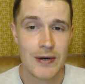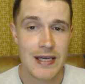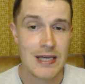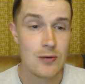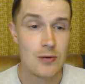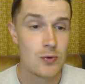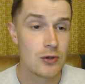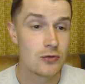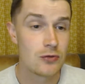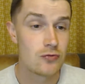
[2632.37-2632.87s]
He
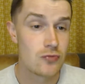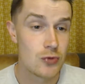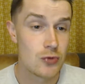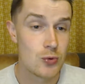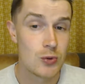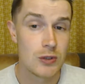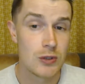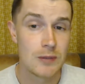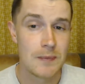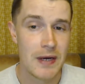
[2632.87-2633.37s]
will
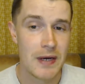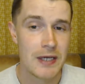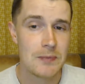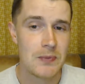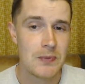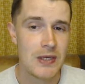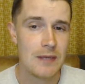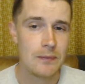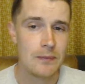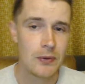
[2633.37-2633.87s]
rule my
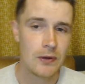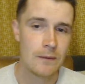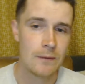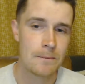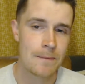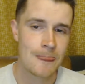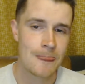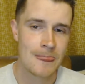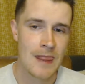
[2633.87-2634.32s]
people."